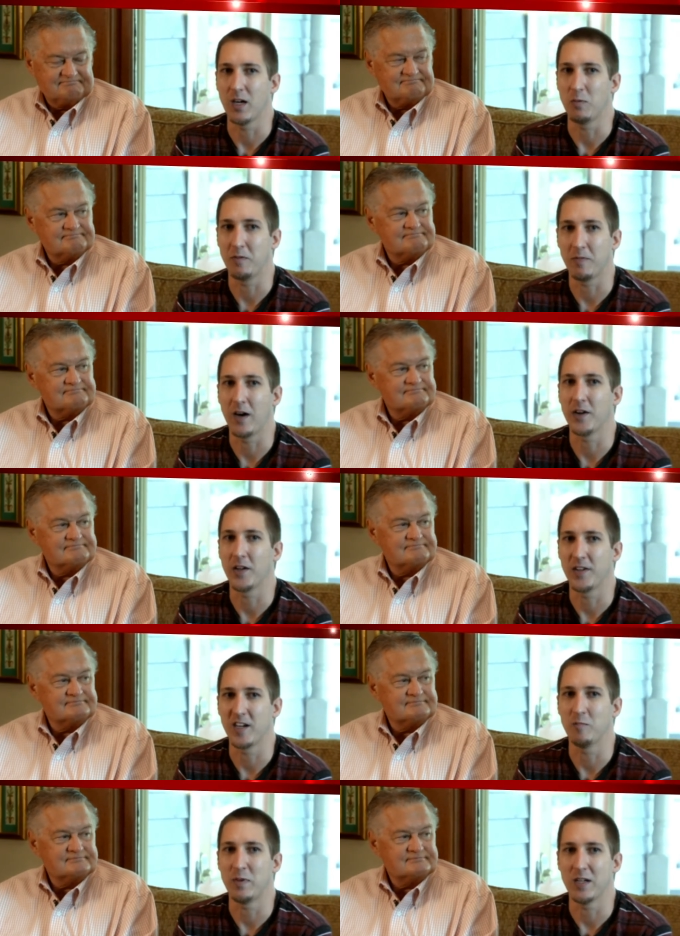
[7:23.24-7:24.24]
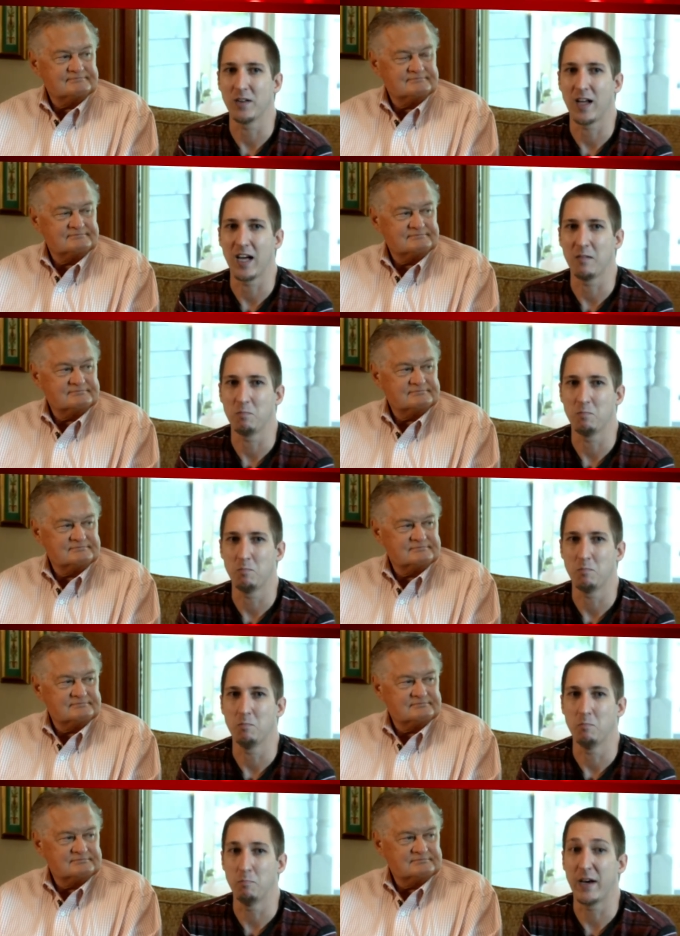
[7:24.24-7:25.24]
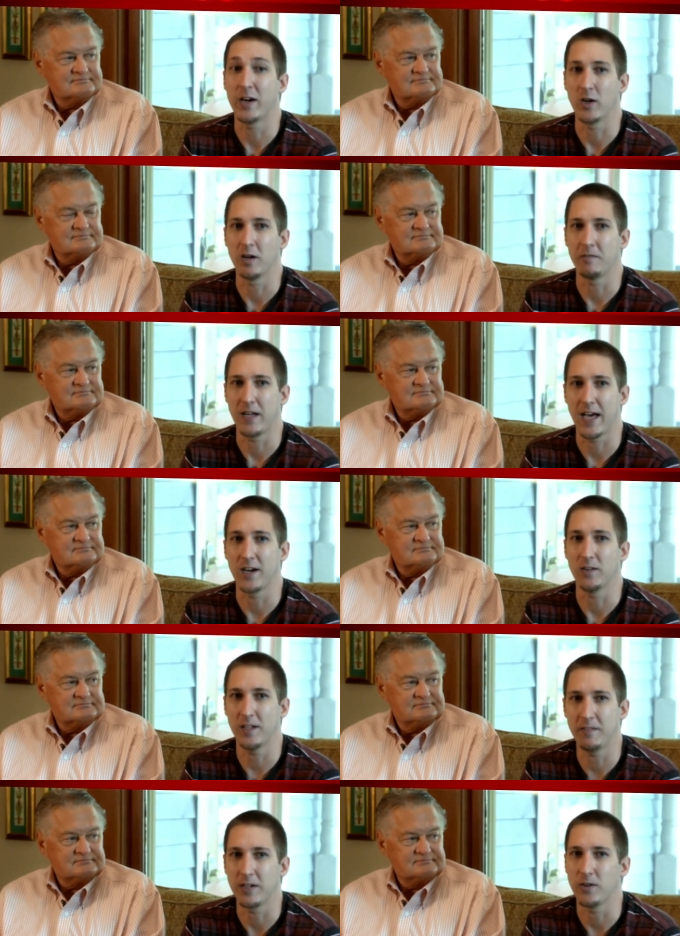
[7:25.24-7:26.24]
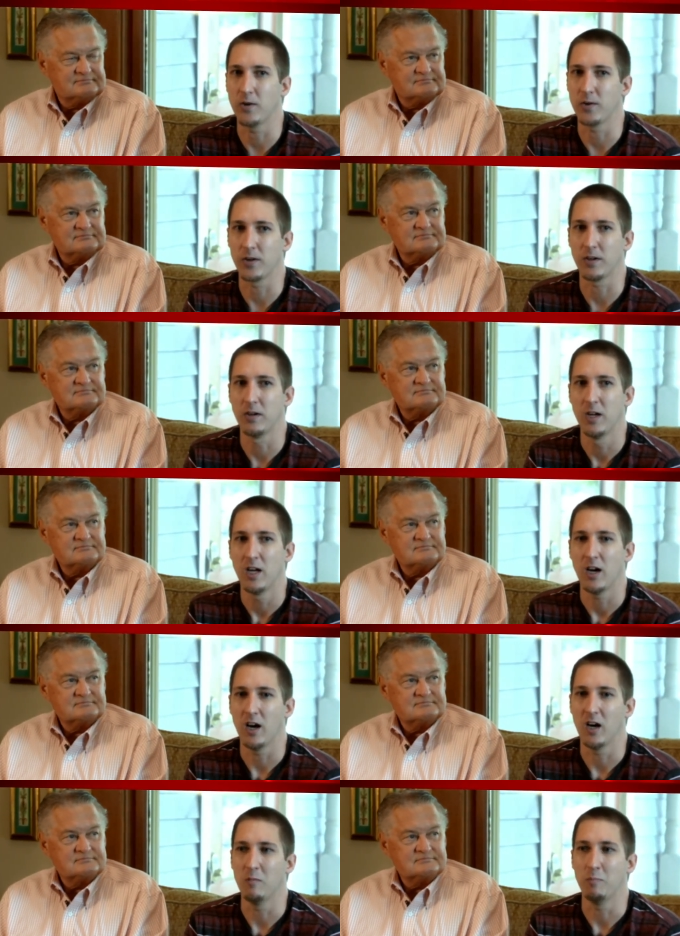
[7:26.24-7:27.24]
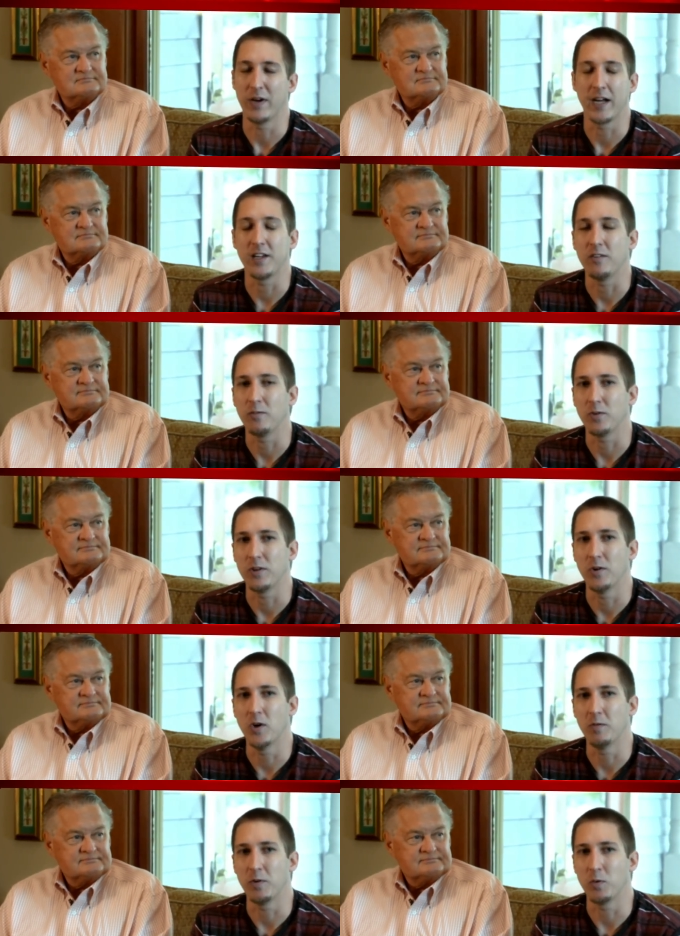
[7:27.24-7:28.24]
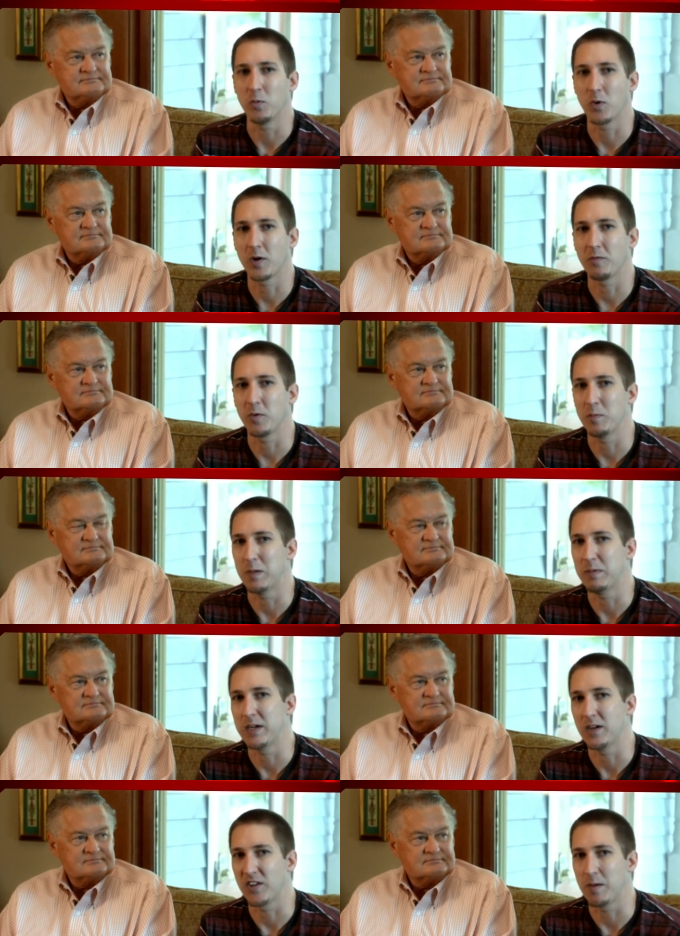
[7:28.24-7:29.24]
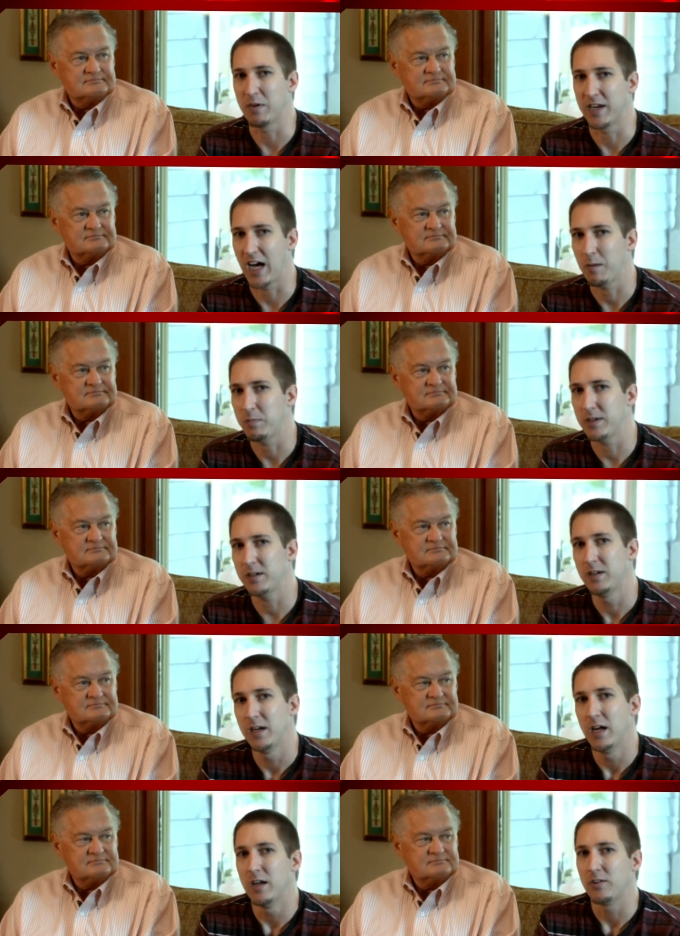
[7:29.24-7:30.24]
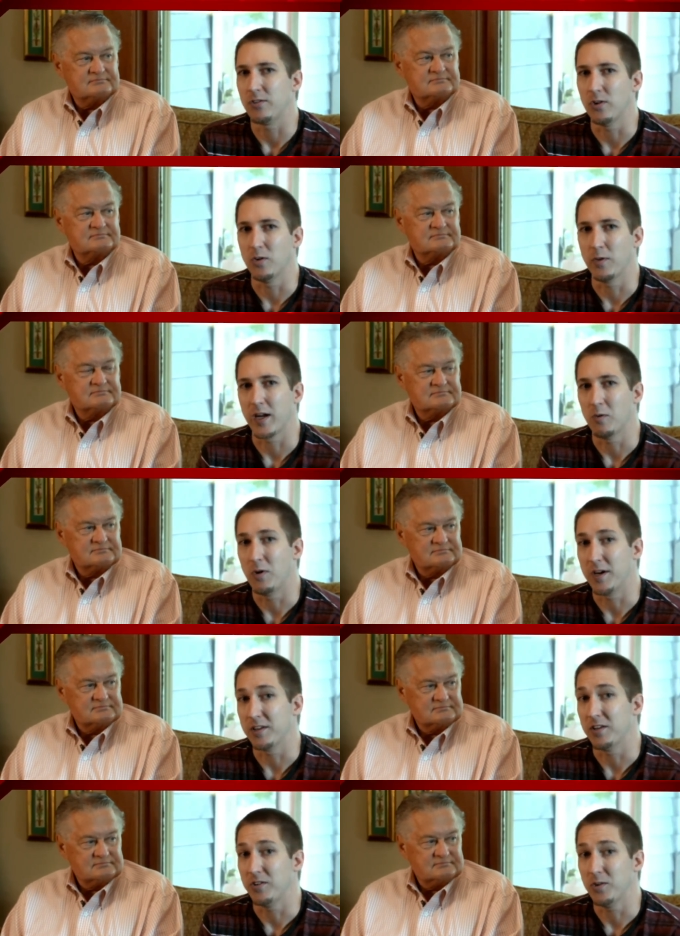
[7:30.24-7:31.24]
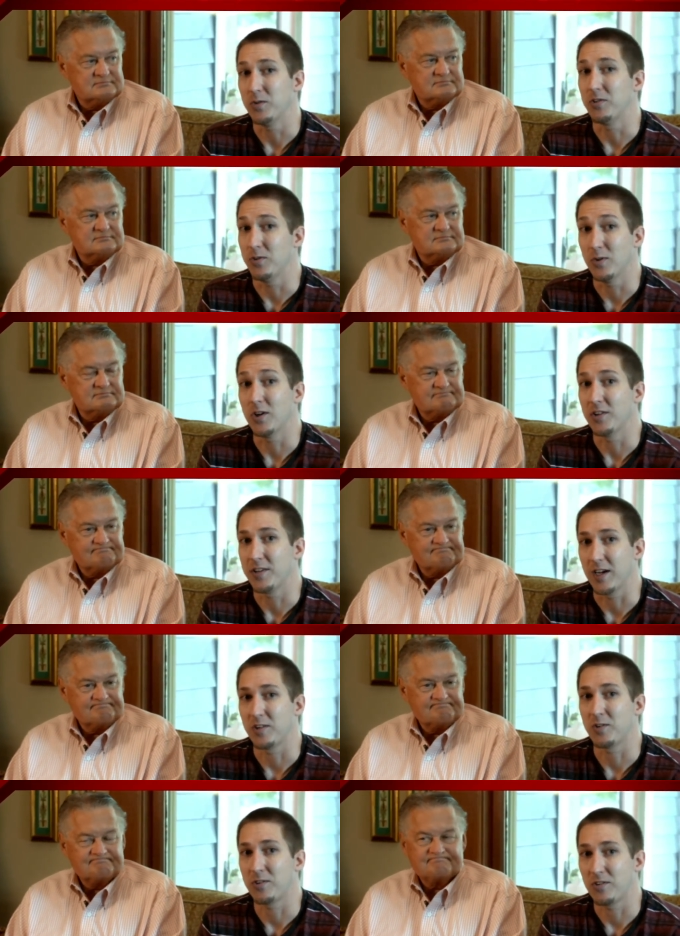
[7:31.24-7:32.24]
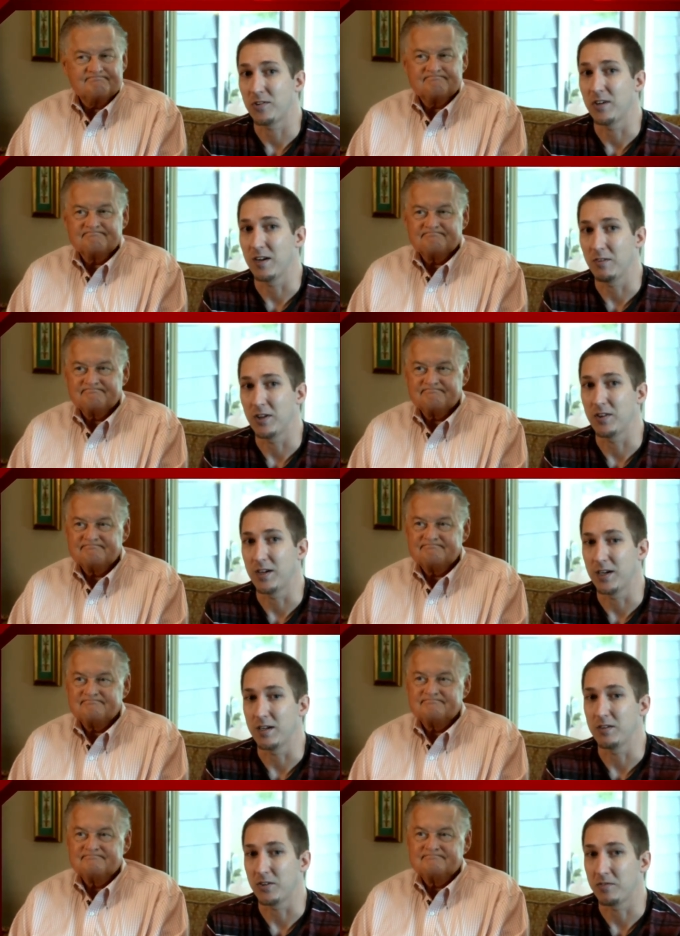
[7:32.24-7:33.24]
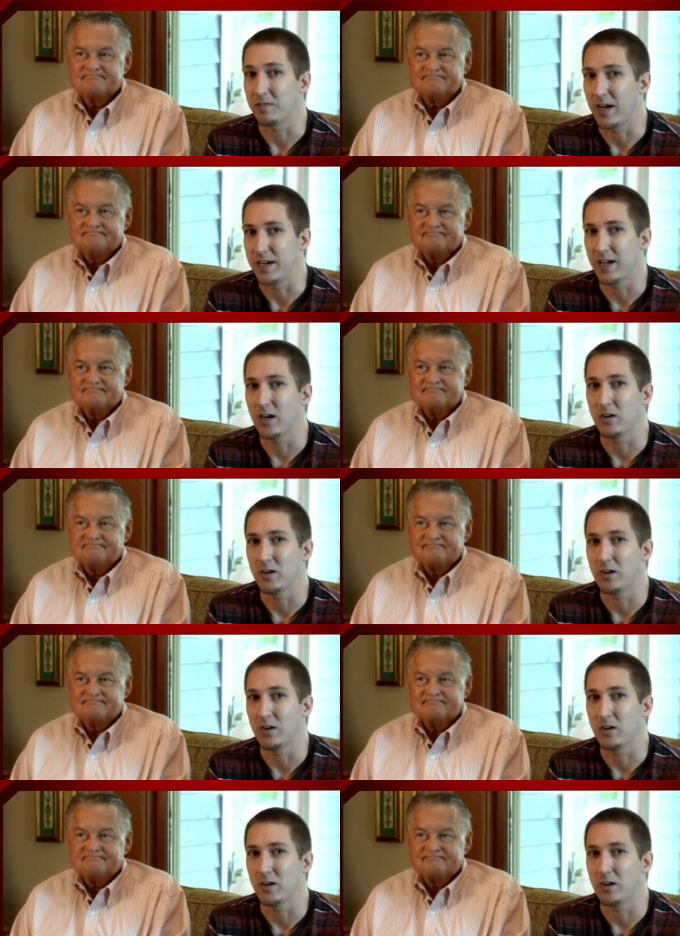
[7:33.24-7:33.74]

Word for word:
Speaker 1: we found out that it'd be a lot better if he had a living donor um, but I didn't really know if it would work for me because I'm adopted. So what I wanted to do is do all the tests and everything and just find out.